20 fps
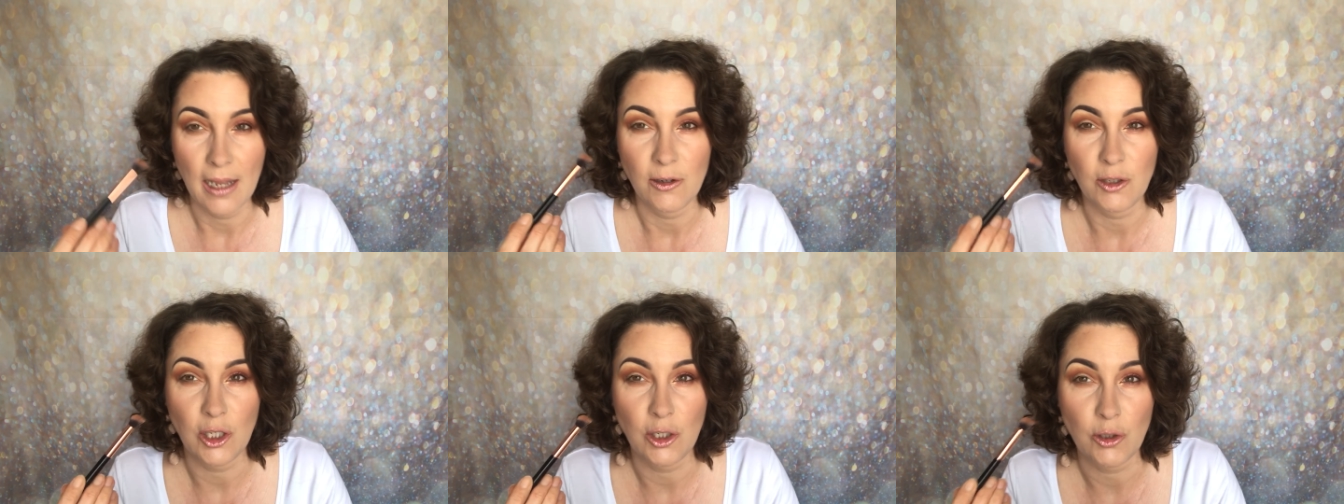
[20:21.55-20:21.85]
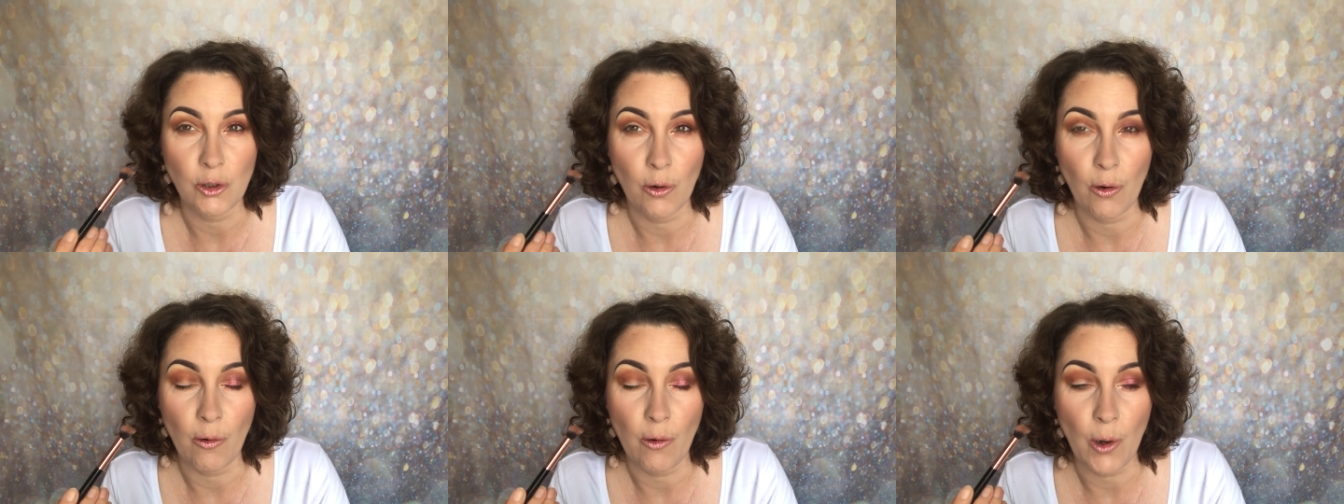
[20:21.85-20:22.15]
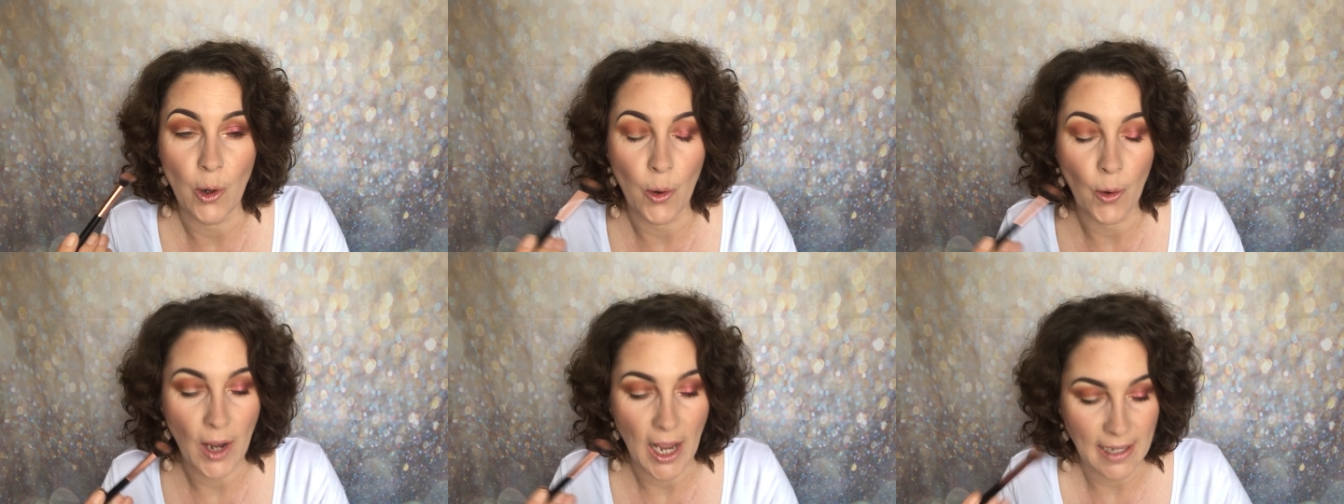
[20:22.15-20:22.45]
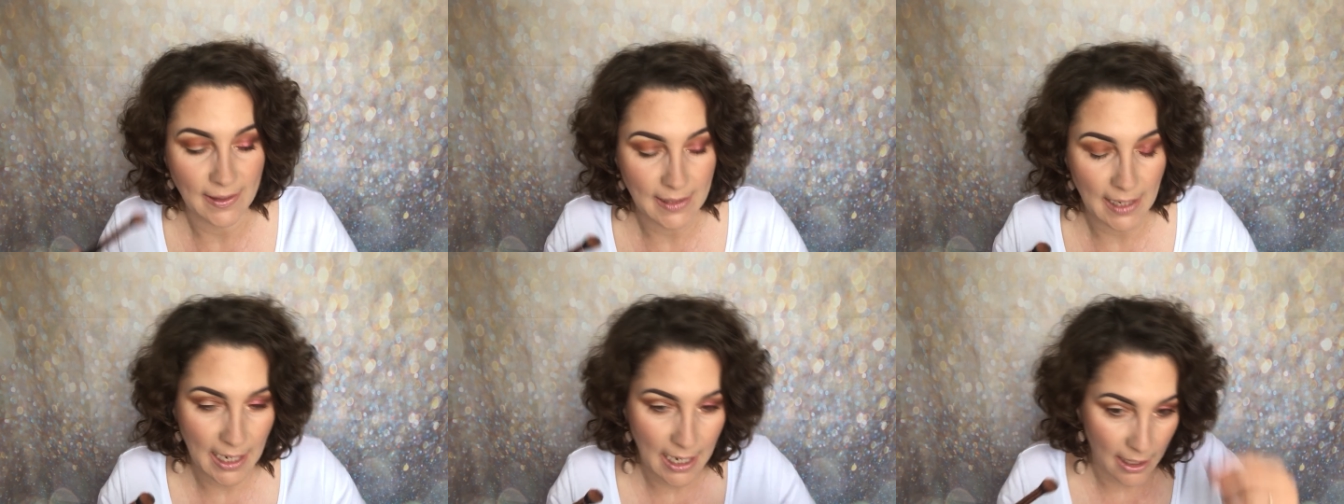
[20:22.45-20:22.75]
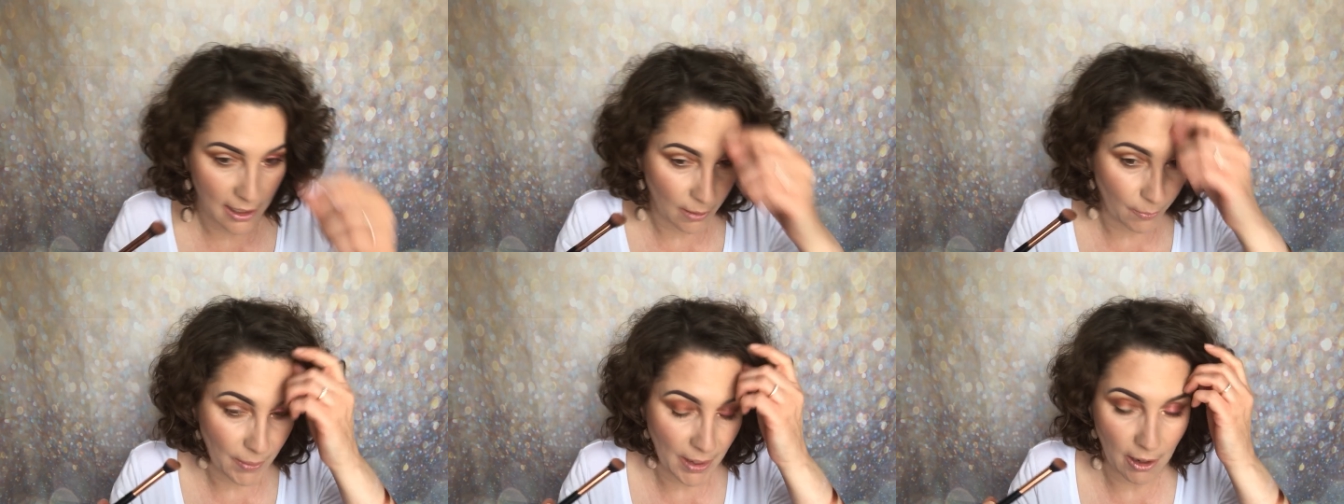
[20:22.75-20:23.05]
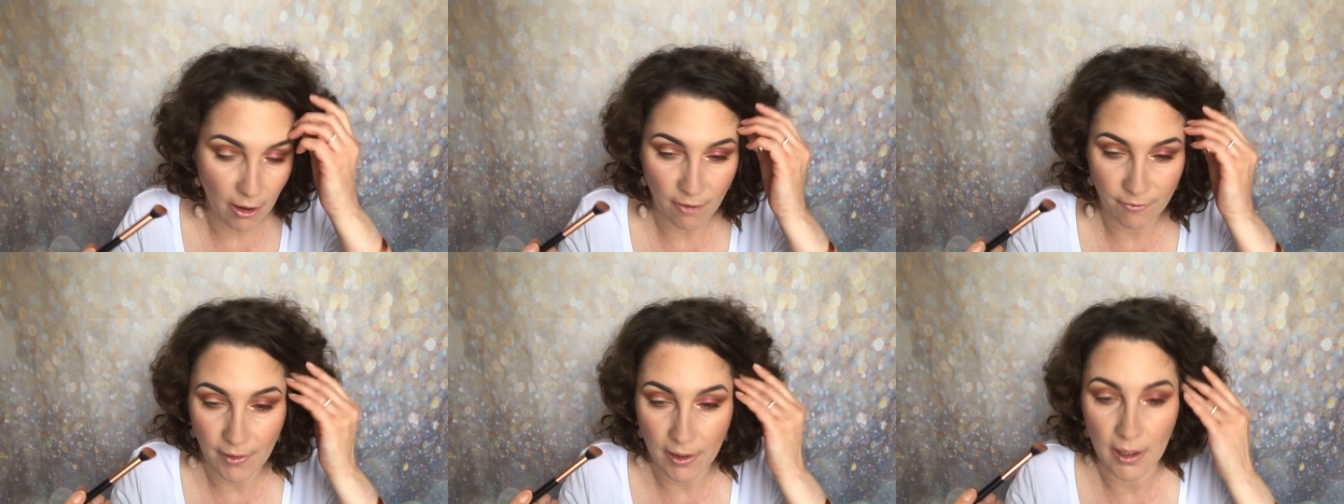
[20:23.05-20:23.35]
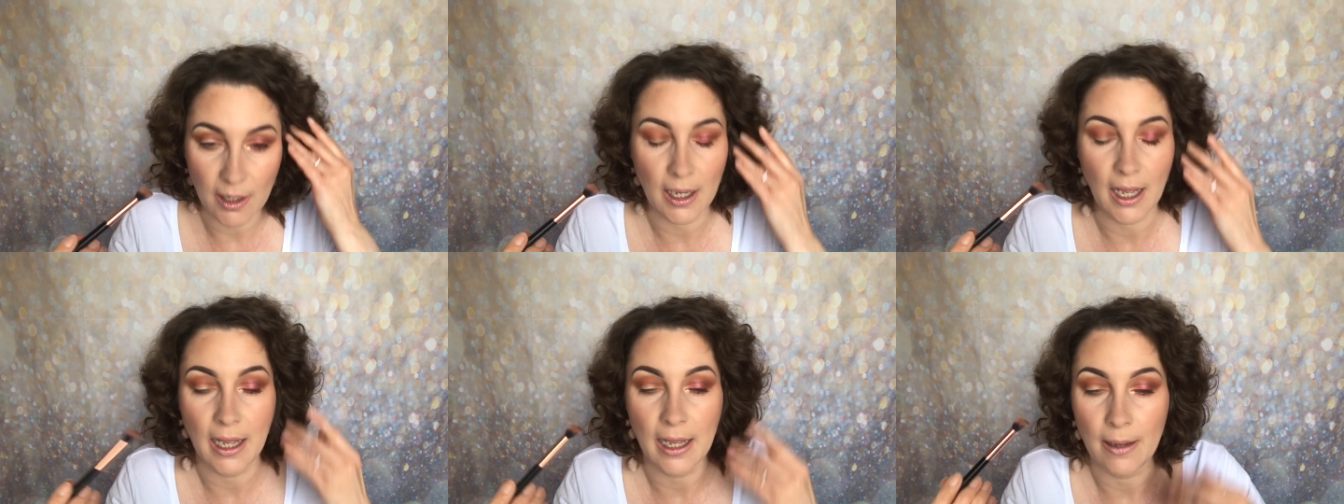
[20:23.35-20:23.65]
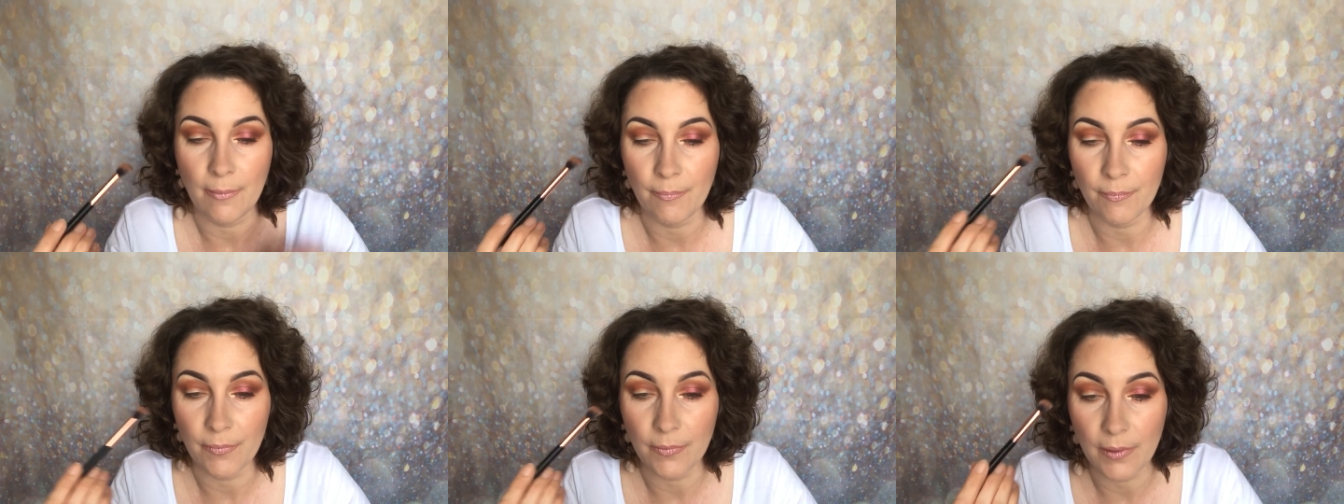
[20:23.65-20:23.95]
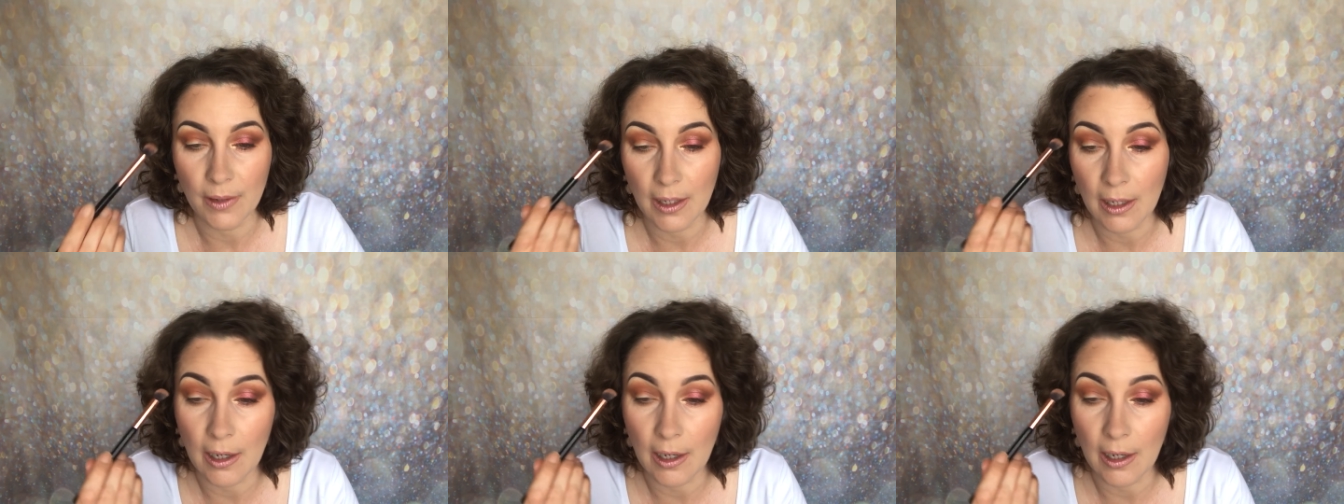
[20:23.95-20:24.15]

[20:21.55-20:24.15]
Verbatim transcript: tutorial as a little bit of a, um,